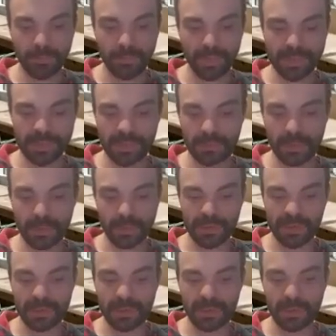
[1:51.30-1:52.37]
This is
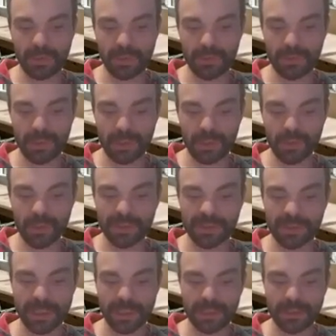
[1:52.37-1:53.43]
supposed to denote the initial
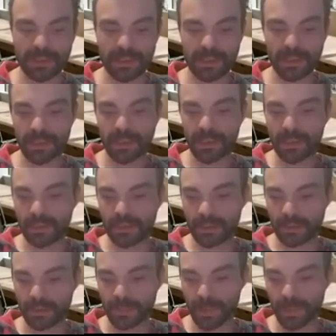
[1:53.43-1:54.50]
state.
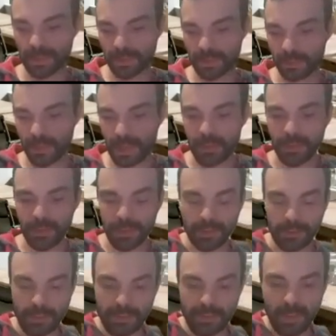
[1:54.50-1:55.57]
The vertical bar at
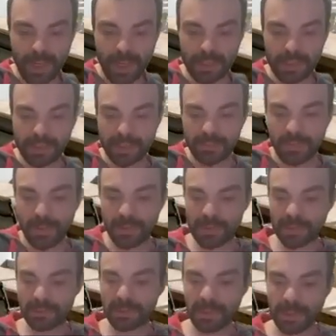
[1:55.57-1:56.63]
the very right is
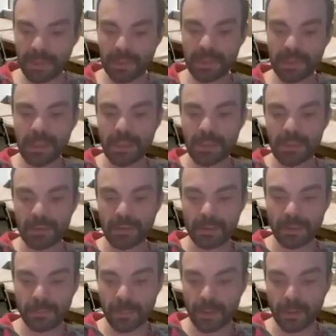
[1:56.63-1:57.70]
supposed to denote
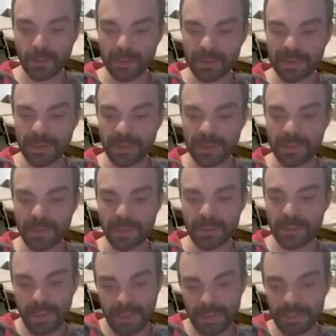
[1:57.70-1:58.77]
a goal state,
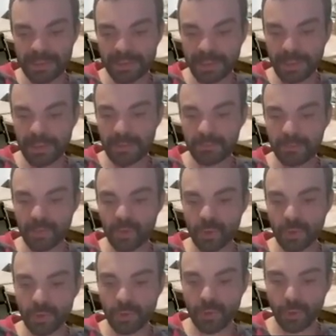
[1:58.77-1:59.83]
i.e. any state in which
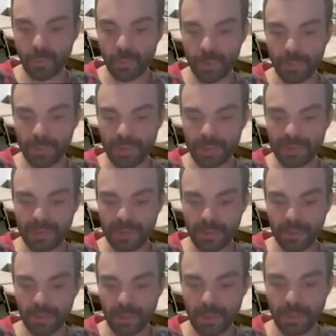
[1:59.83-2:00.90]
all the goal properties are
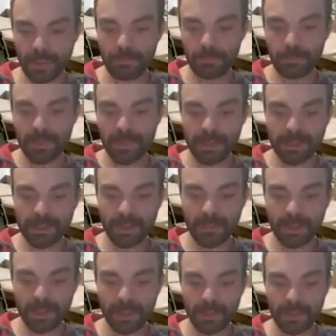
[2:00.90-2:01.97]
true. And in the
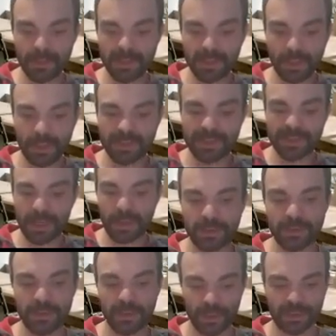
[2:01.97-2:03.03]
middle, those dots
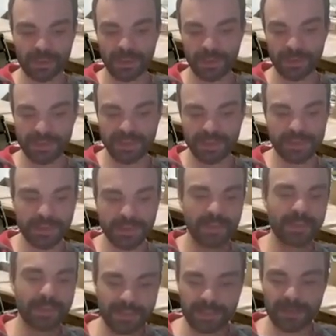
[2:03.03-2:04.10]
initial states.
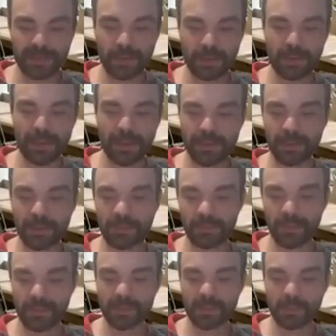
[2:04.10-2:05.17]
So I could have
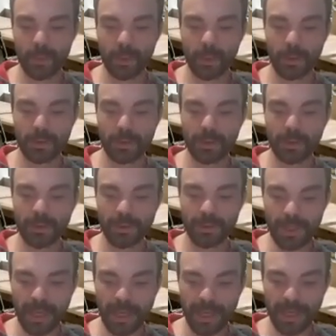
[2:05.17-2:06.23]
also drawn
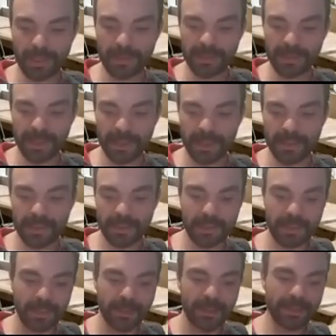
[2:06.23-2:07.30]
the end state
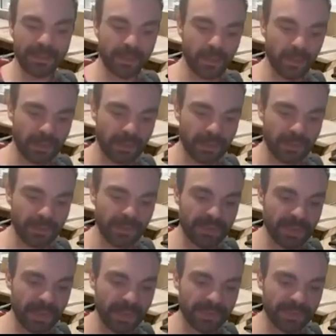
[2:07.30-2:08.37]
as a dot and the
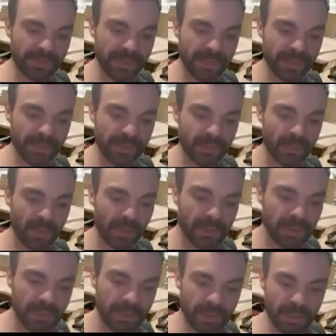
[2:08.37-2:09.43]
start state as a
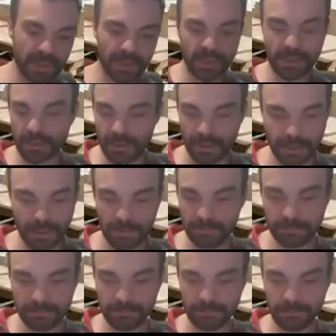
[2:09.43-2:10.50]
dot.
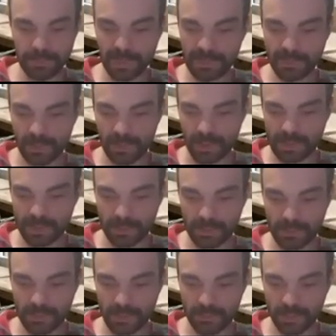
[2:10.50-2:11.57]
It's really just a
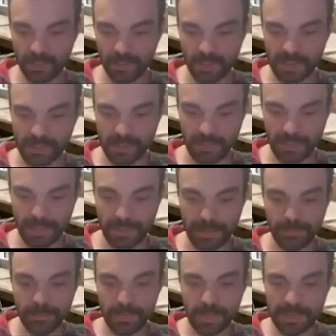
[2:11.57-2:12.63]
convention, doesn't really matter.
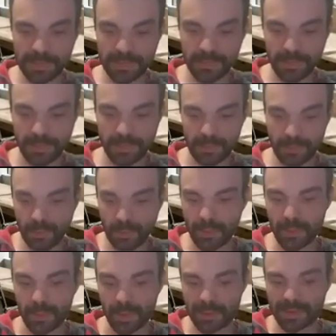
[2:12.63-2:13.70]
So all the
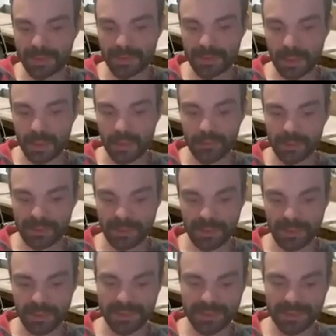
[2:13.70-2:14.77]
dots are
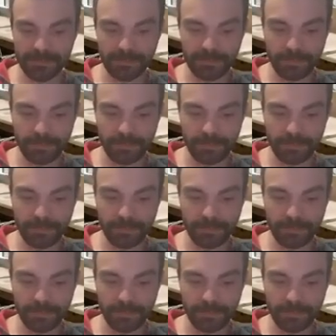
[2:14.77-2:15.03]
states.